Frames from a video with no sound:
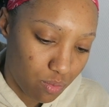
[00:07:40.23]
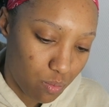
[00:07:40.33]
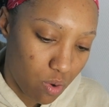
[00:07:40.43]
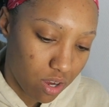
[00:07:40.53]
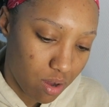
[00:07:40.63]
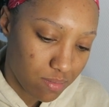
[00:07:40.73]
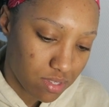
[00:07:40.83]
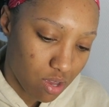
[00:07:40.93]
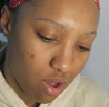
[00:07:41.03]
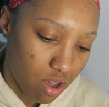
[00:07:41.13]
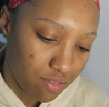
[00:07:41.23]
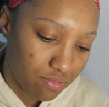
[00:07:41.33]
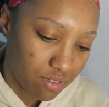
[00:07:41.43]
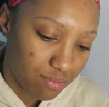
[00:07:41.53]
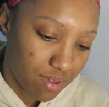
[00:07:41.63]
what comes off
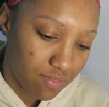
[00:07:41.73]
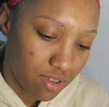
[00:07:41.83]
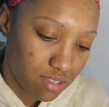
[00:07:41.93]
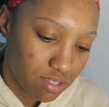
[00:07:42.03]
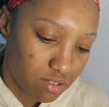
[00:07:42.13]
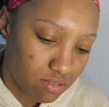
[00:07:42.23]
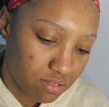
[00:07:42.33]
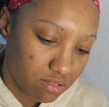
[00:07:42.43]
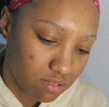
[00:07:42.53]
of my face, you know.